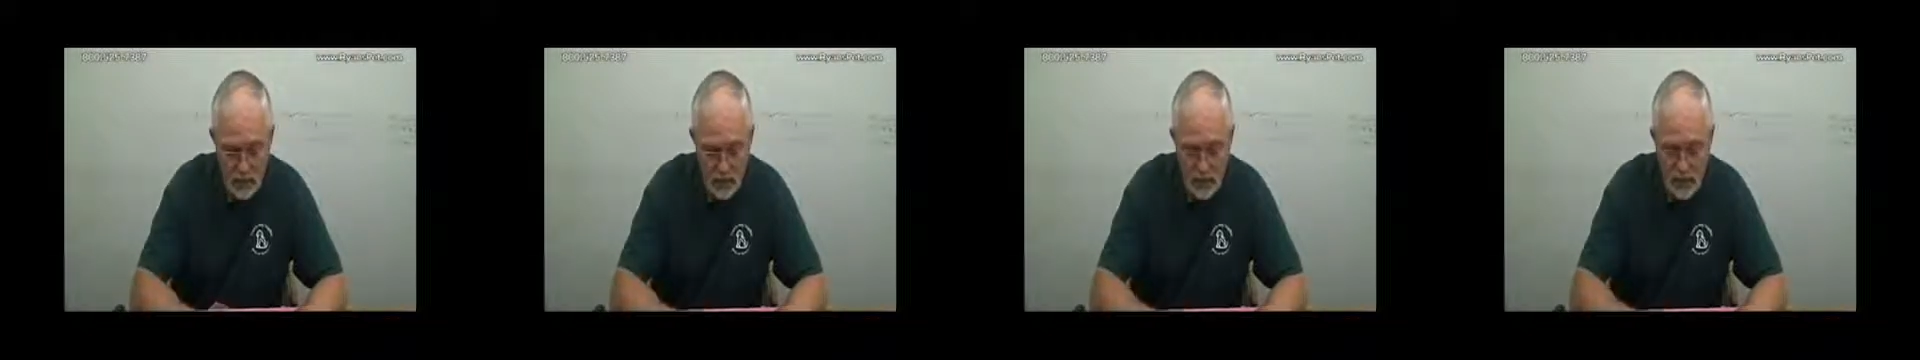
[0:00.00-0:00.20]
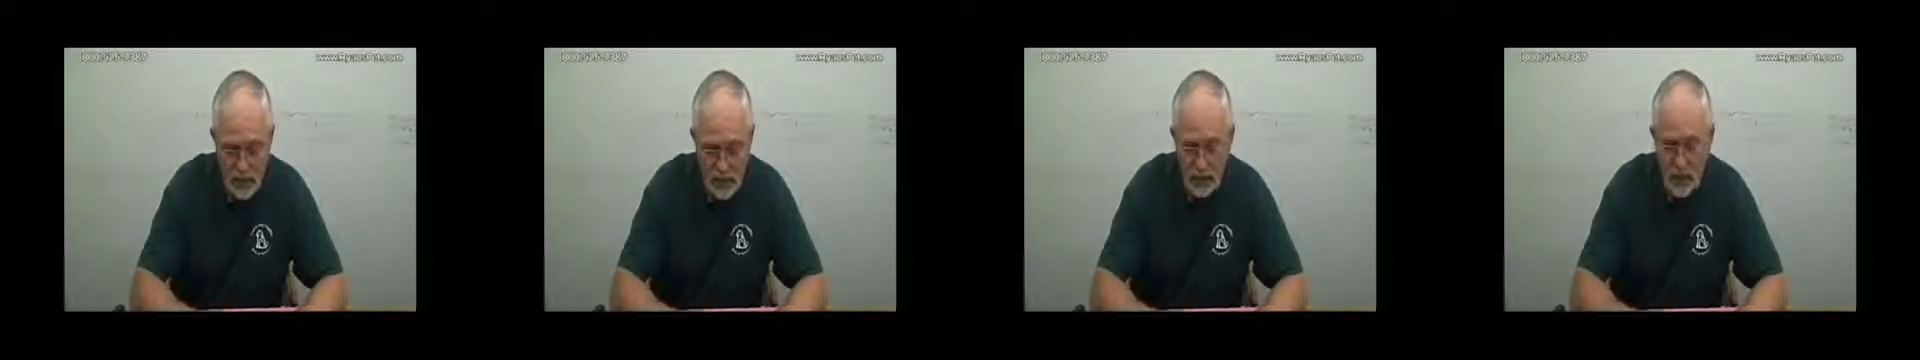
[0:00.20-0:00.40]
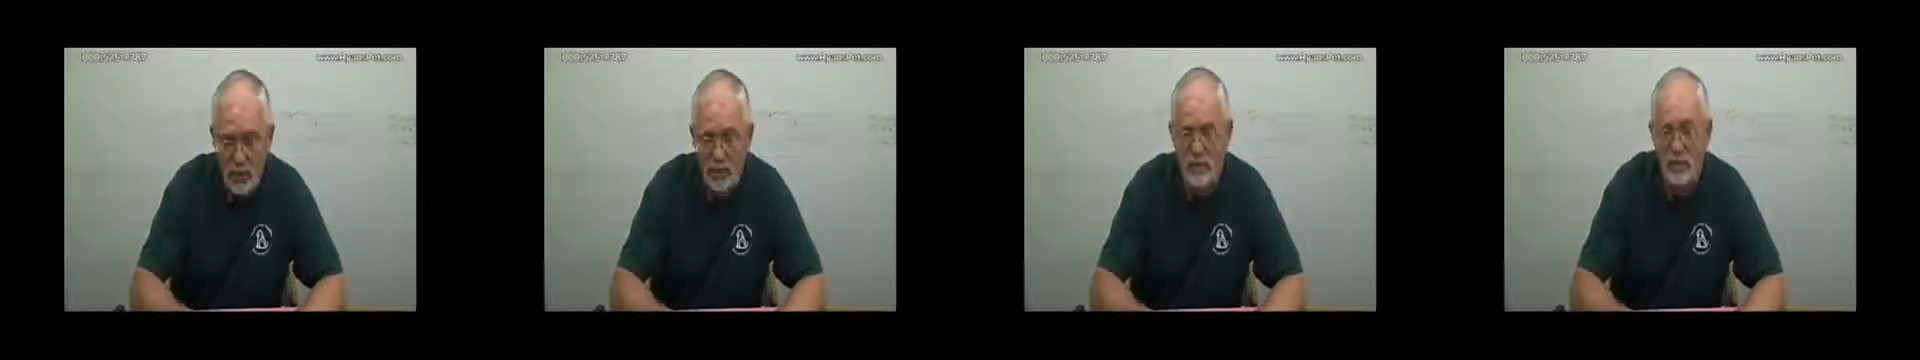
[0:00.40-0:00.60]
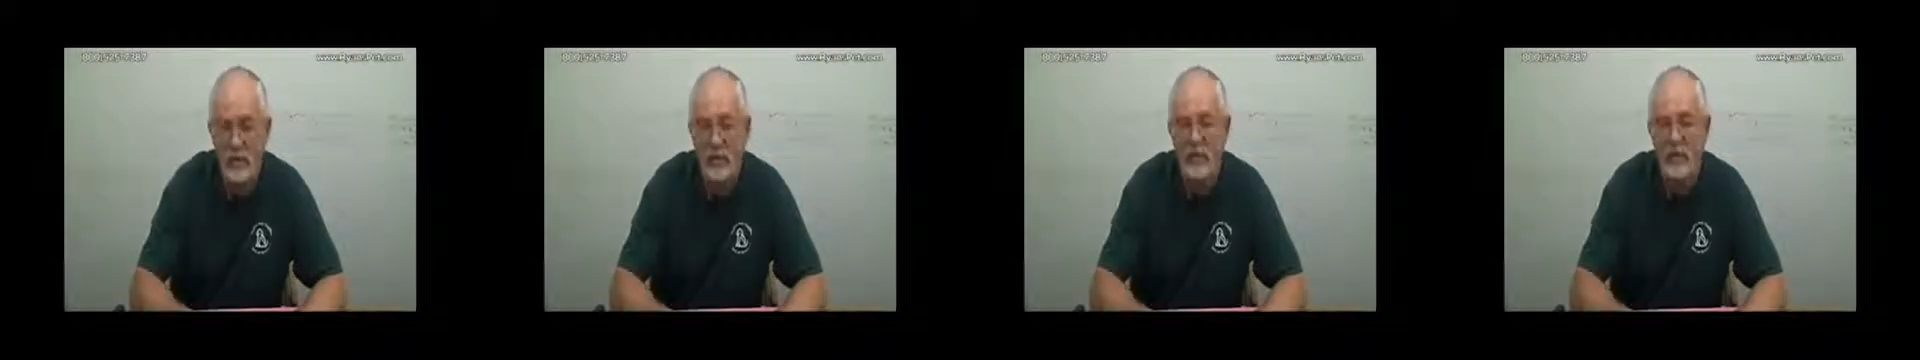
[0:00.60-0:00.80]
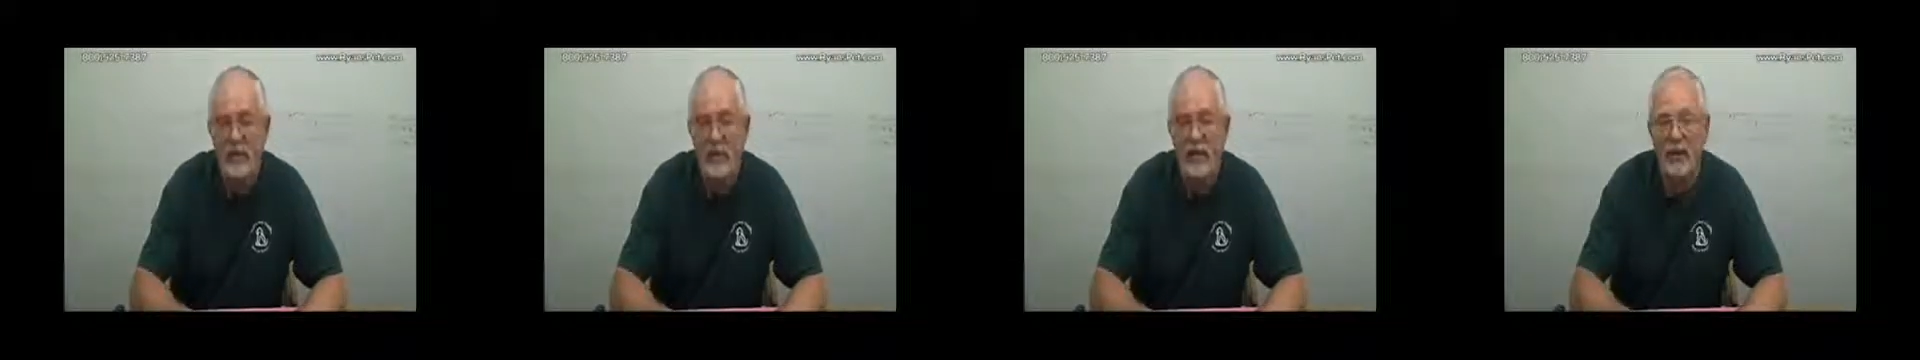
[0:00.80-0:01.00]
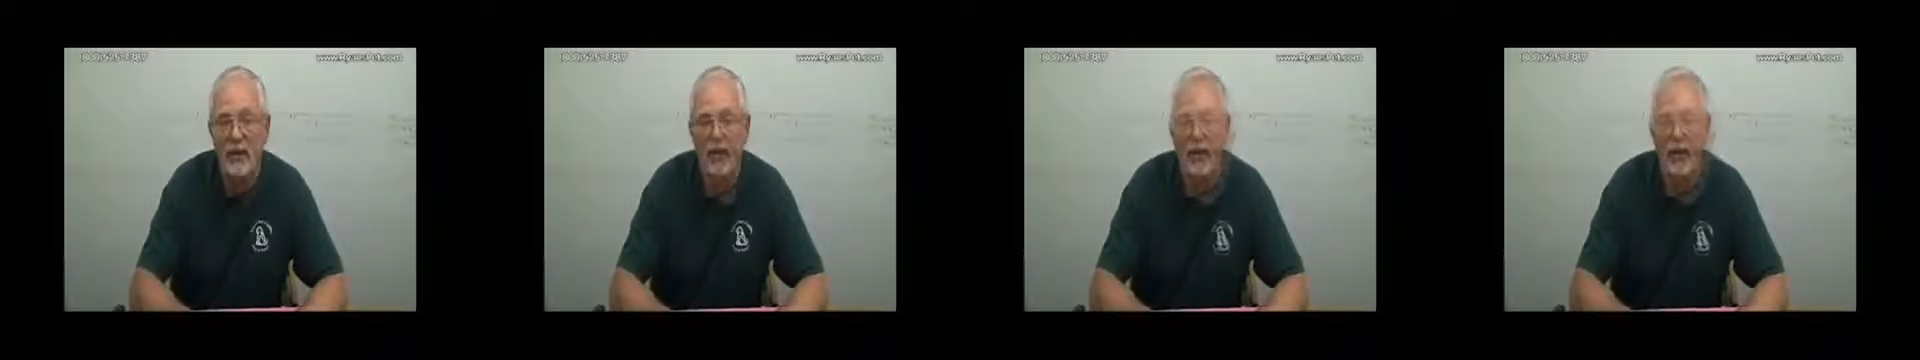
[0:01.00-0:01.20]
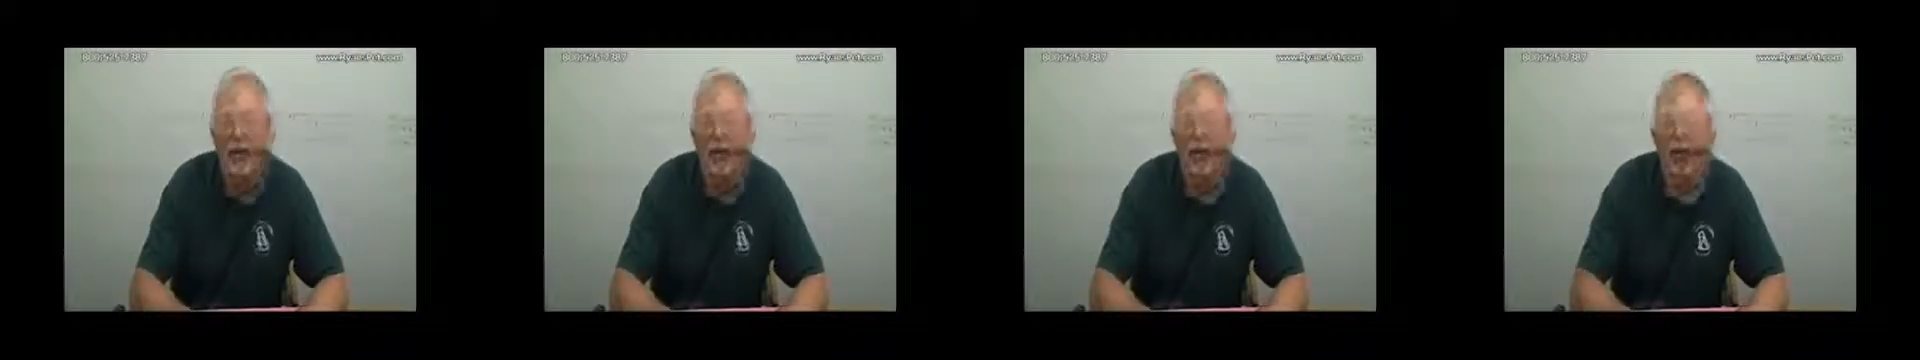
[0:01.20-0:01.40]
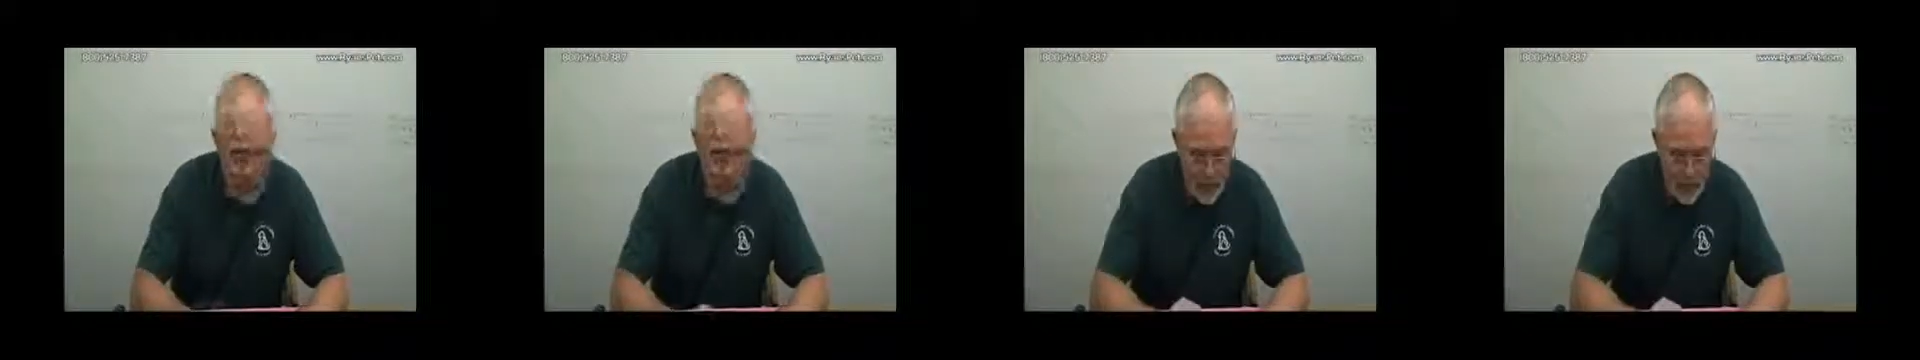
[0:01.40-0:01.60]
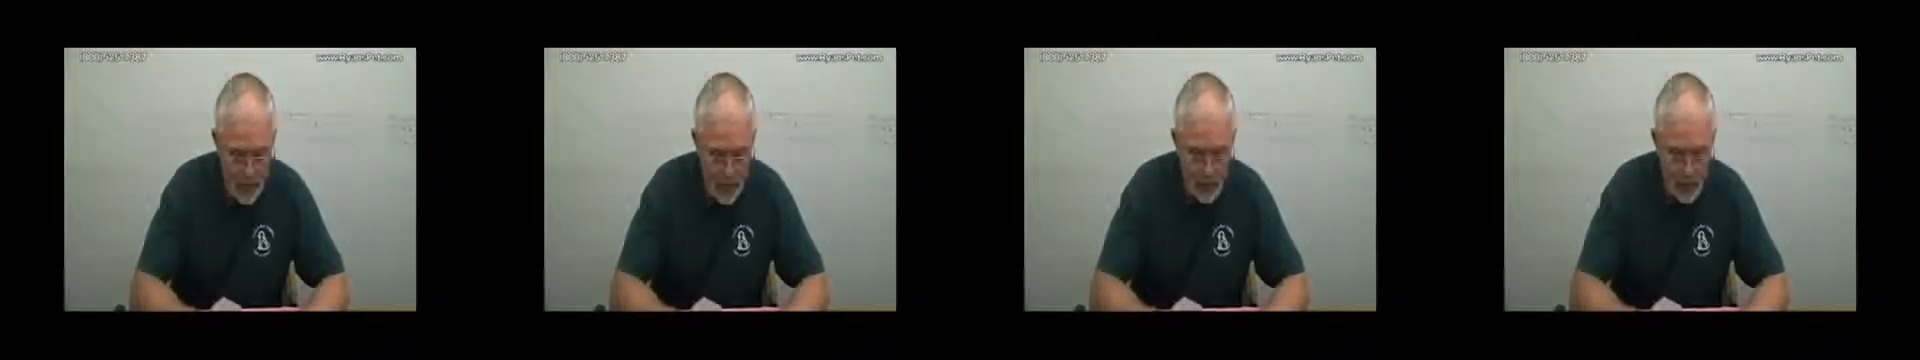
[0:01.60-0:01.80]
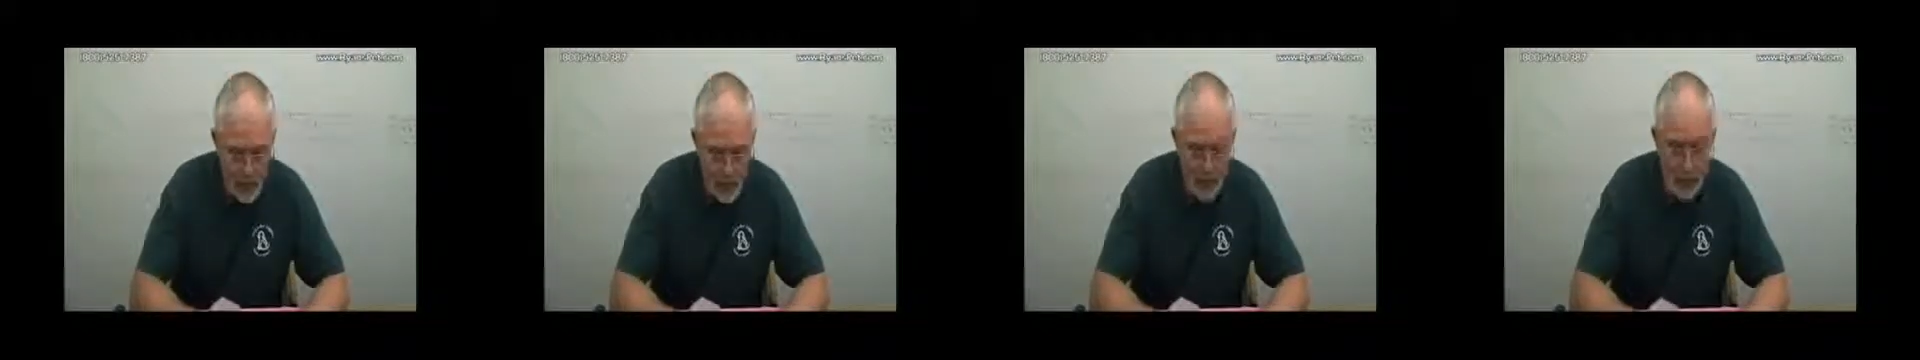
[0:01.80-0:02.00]
put on clippers or anything.
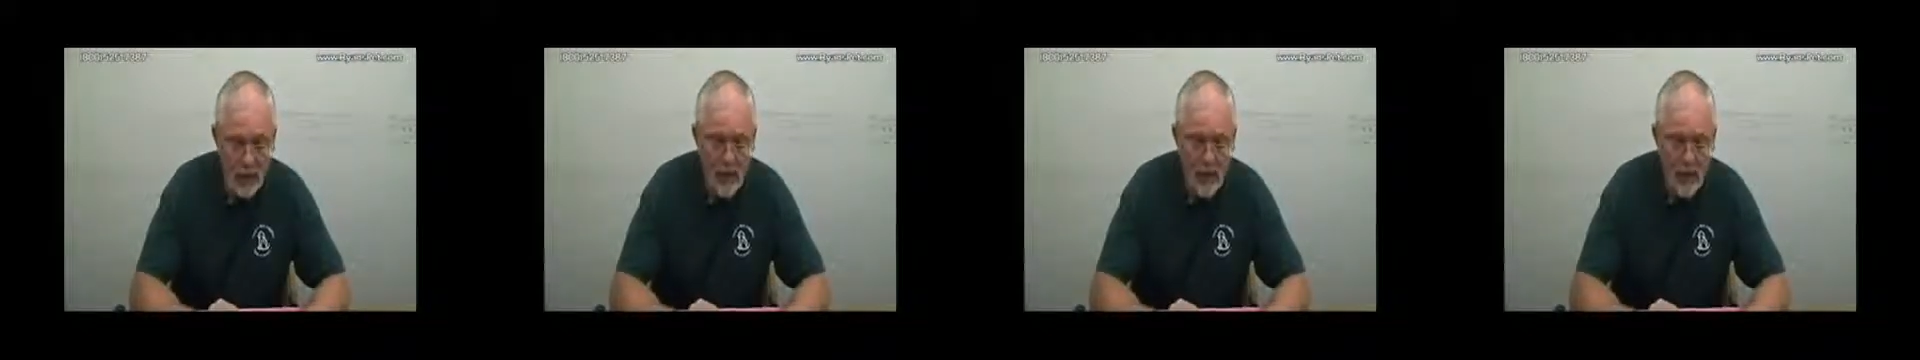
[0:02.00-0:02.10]
Now,